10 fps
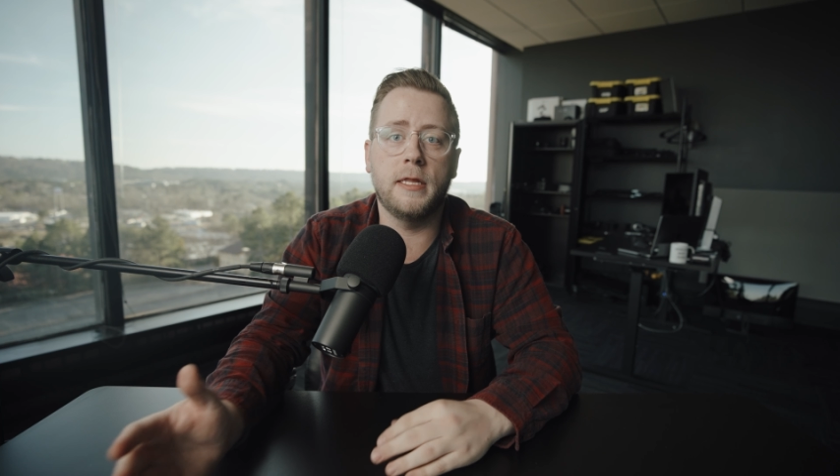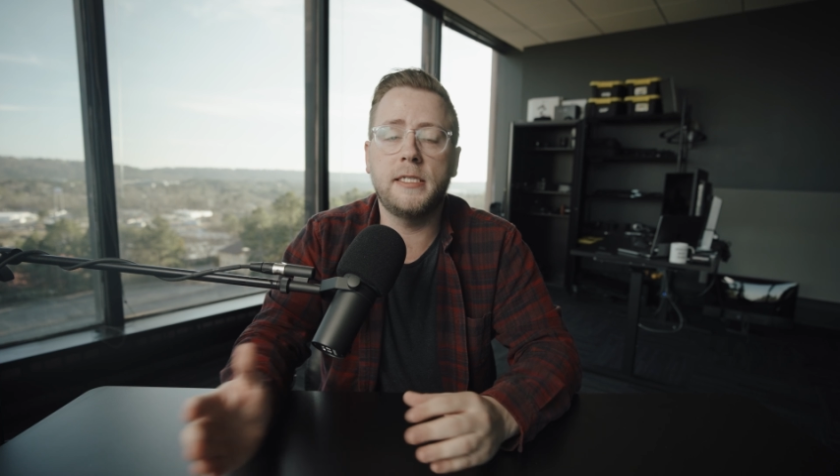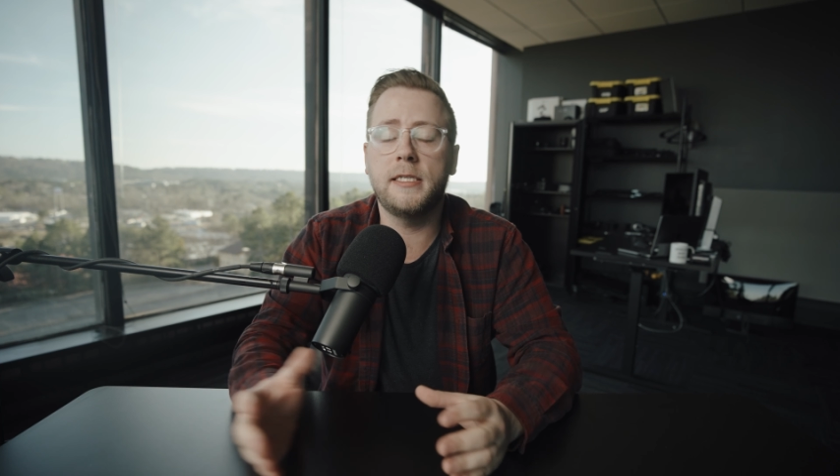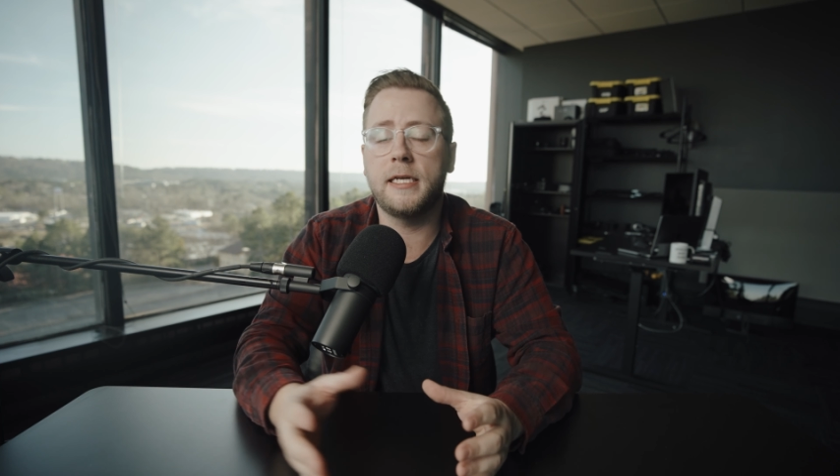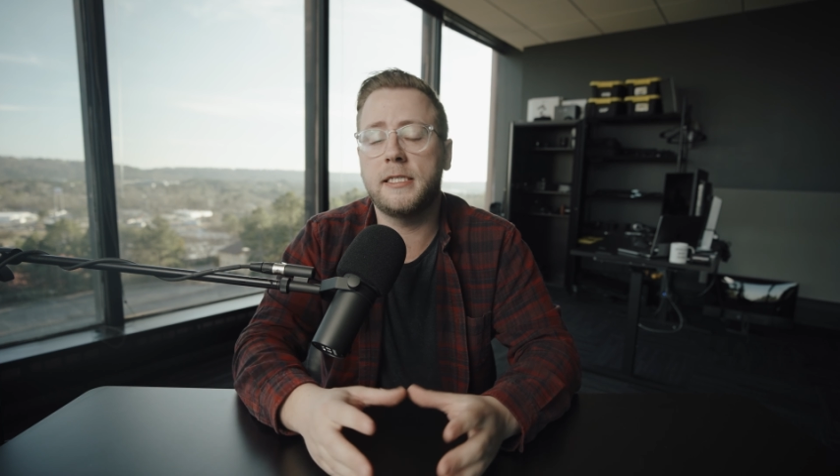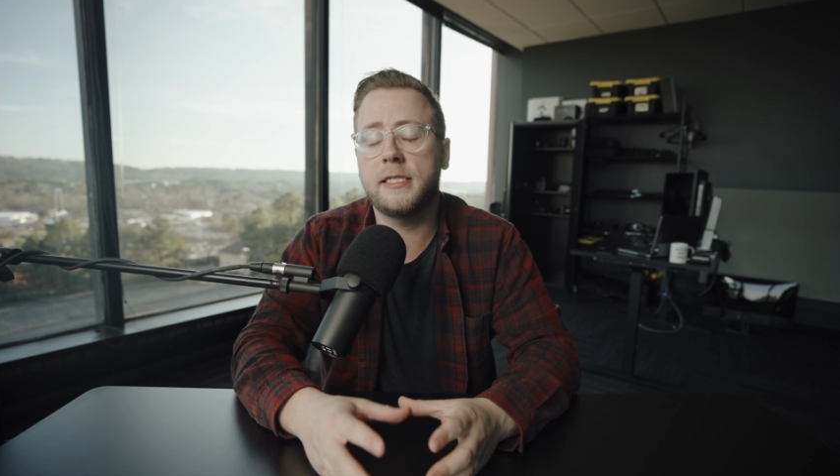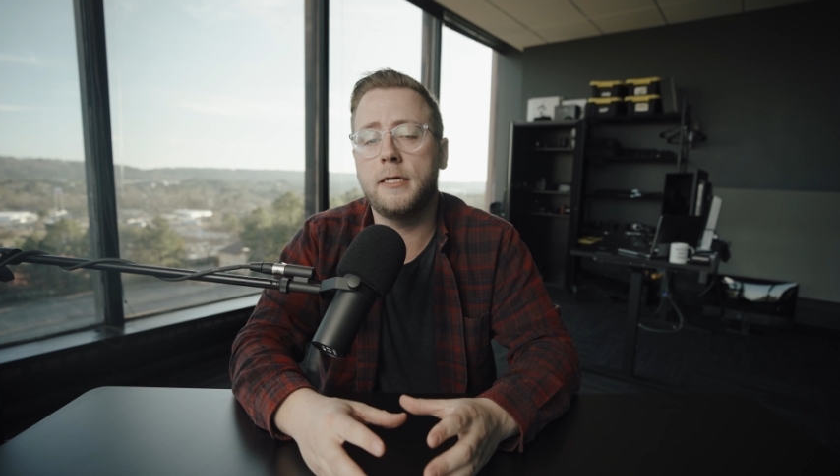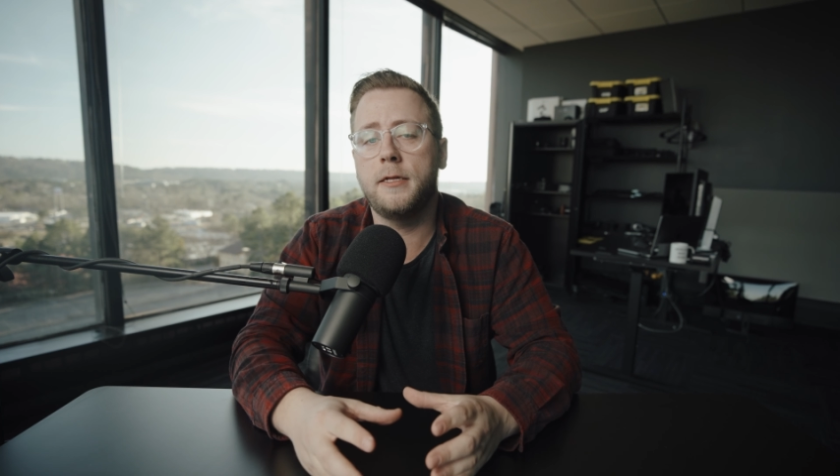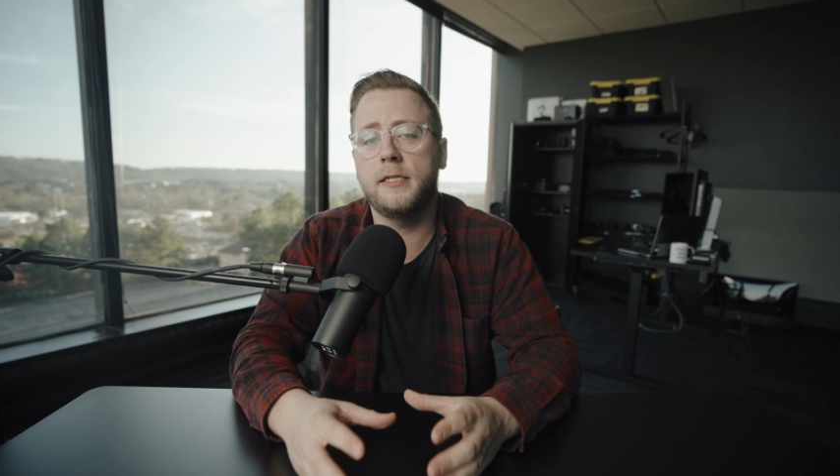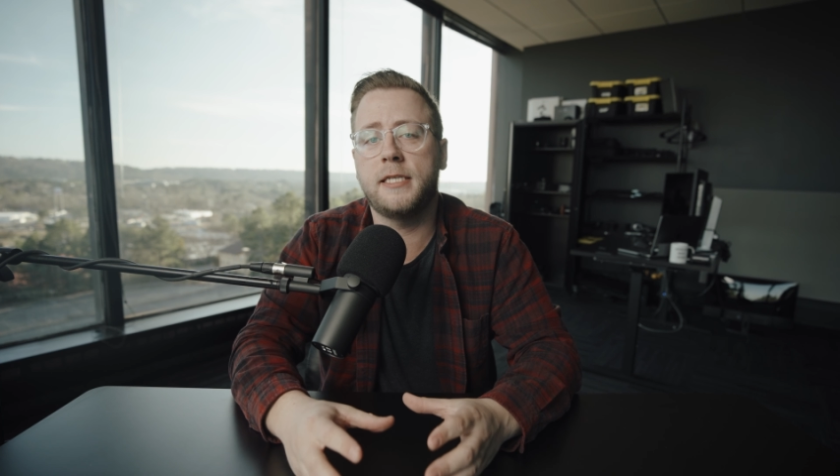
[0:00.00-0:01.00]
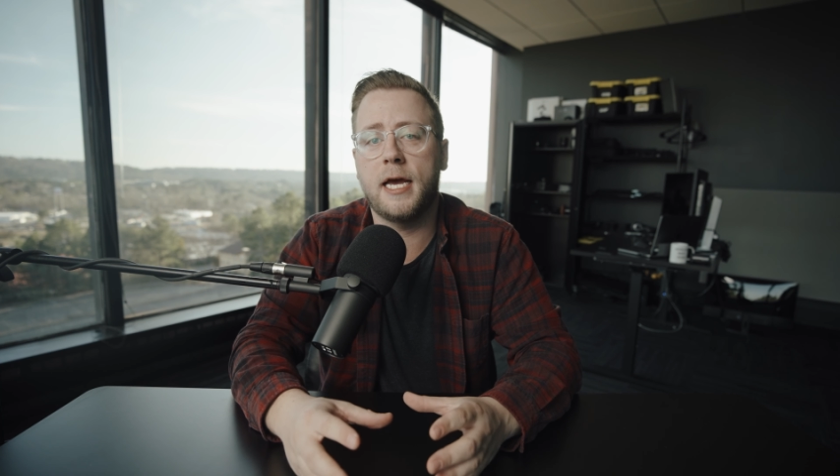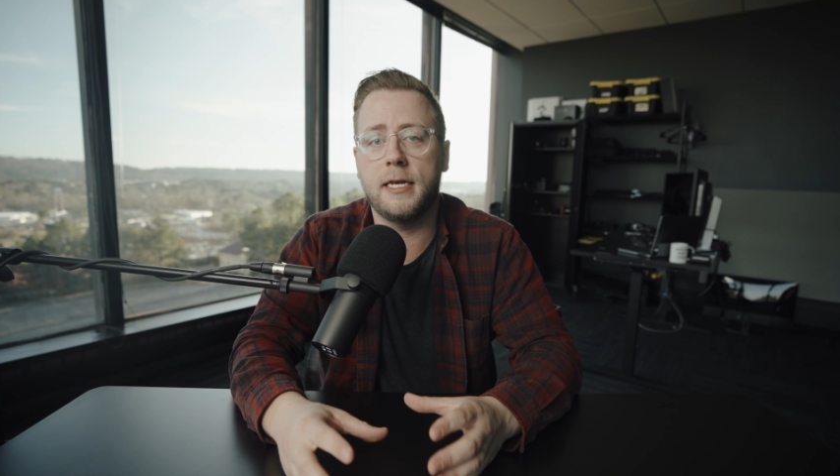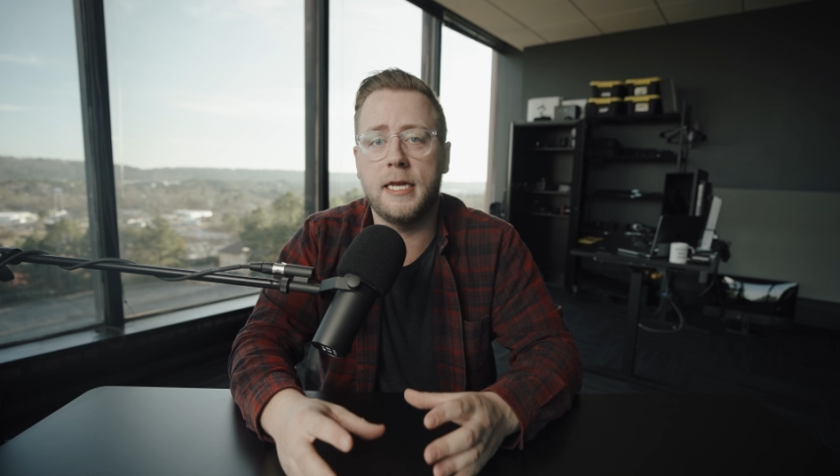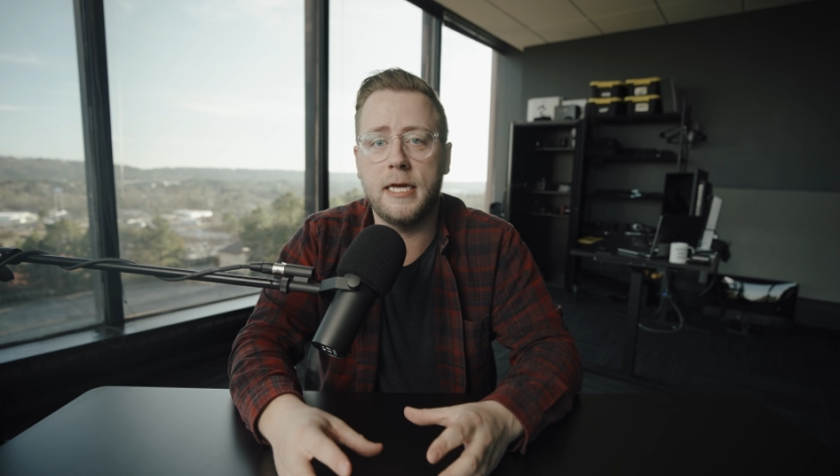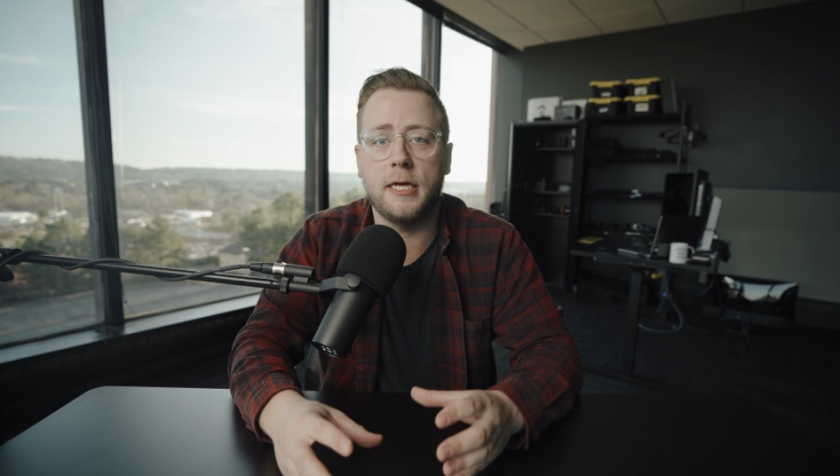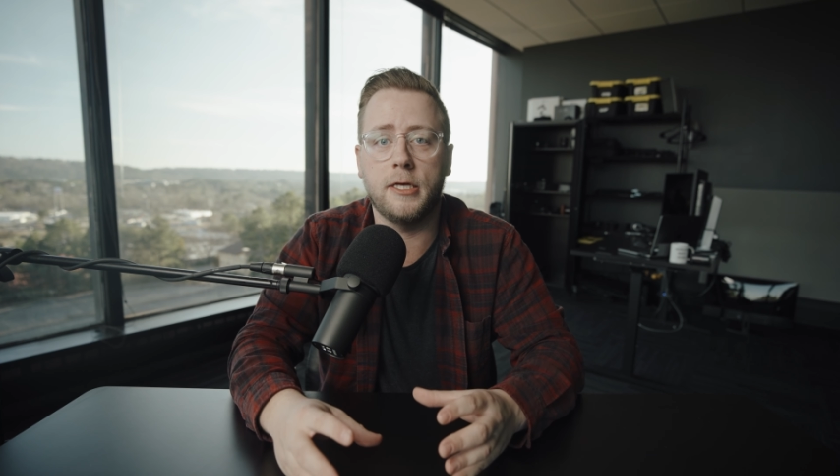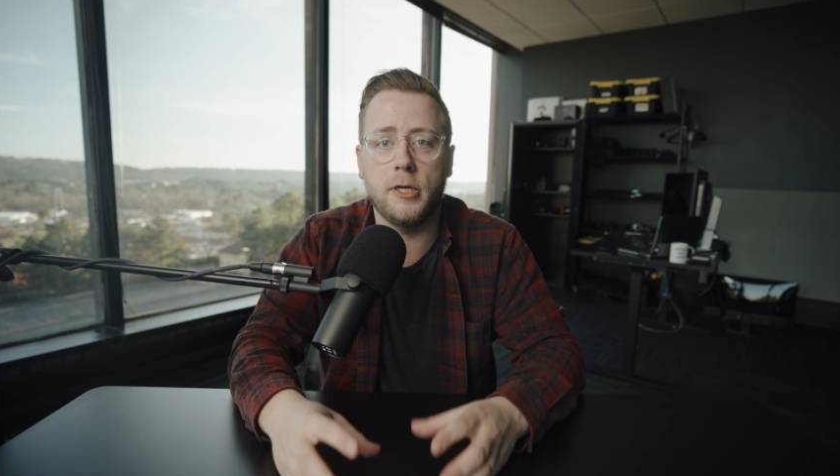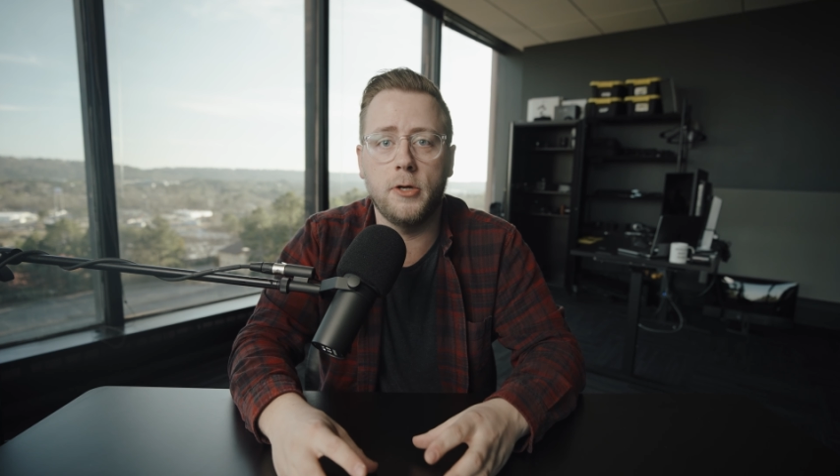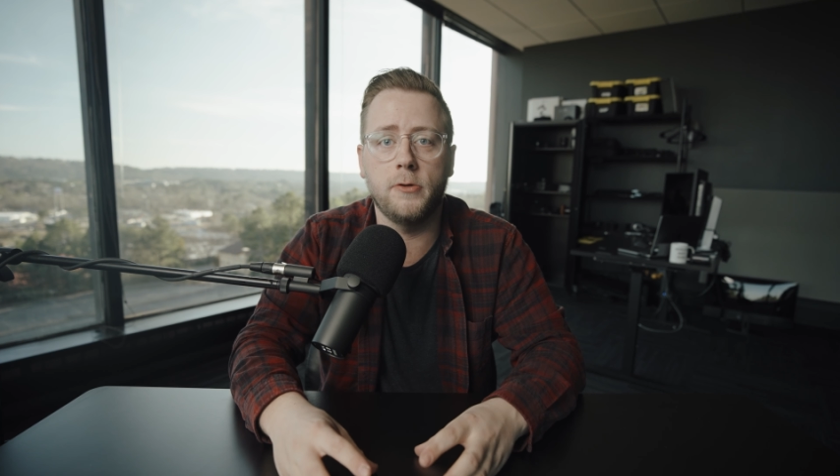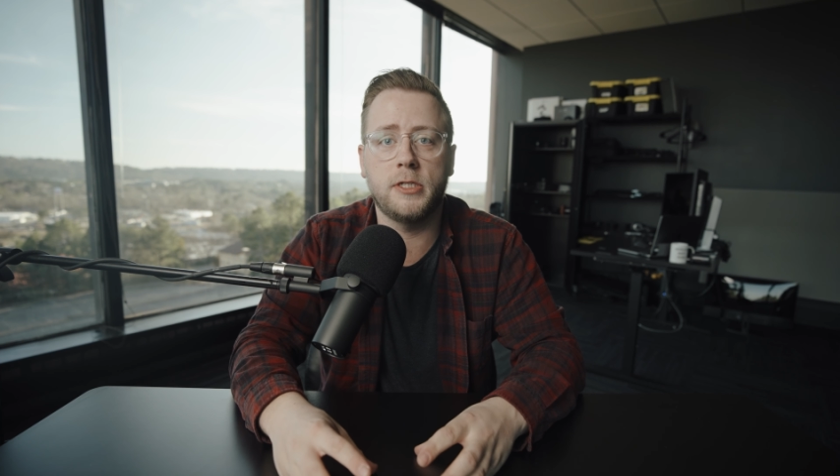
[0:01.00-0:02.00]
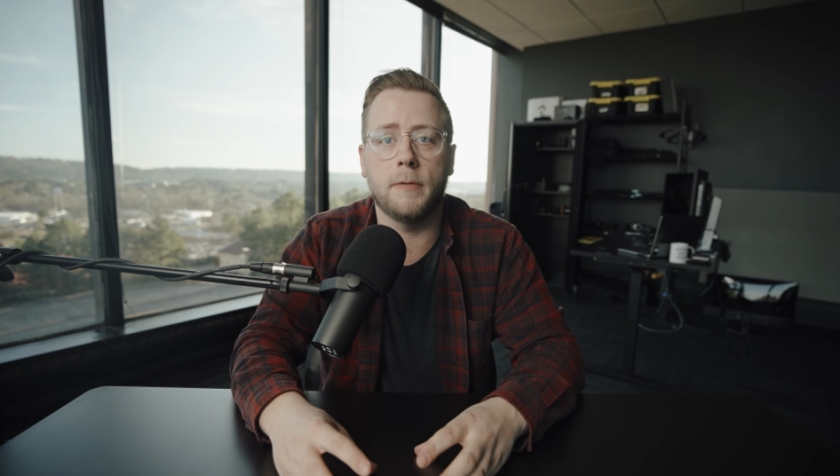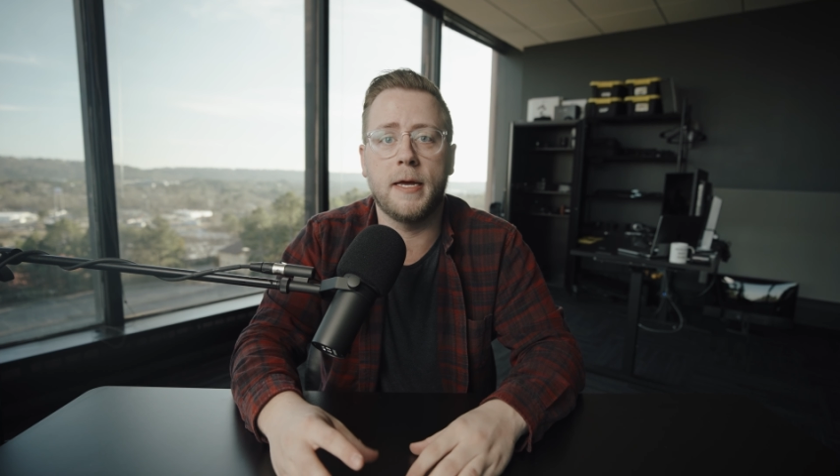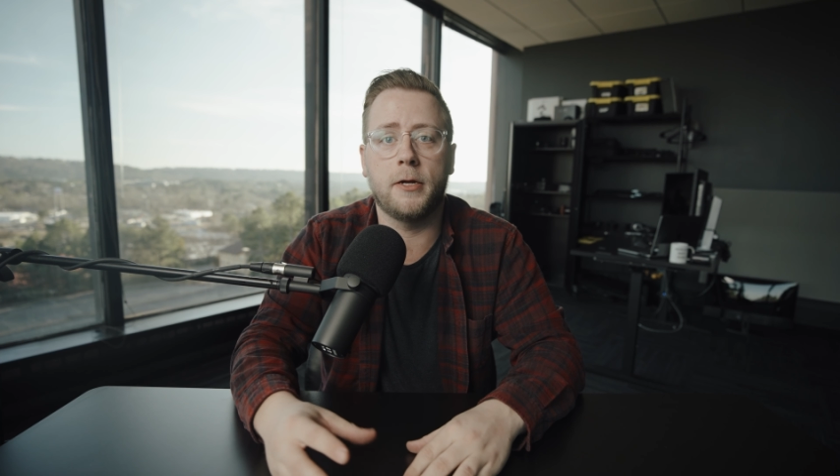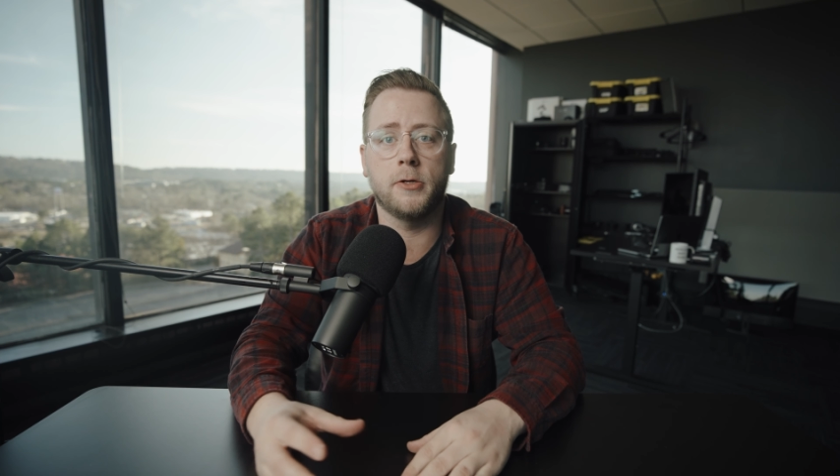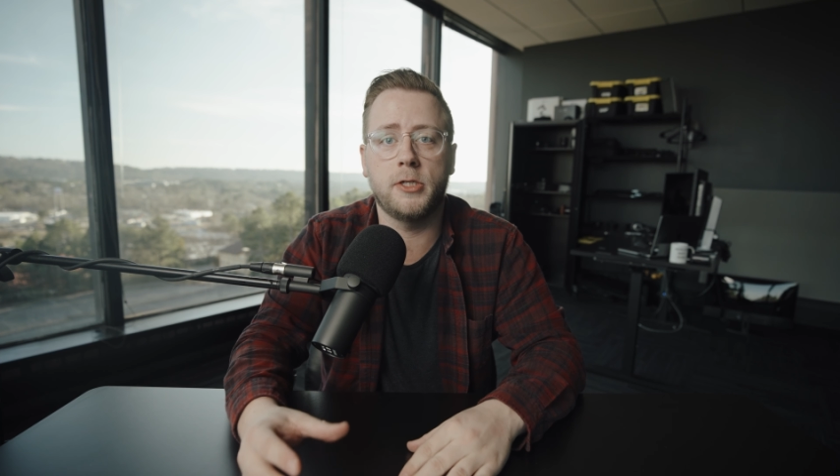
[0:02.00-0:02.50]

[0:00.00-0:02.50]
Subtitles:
This is a skill and technique used to make your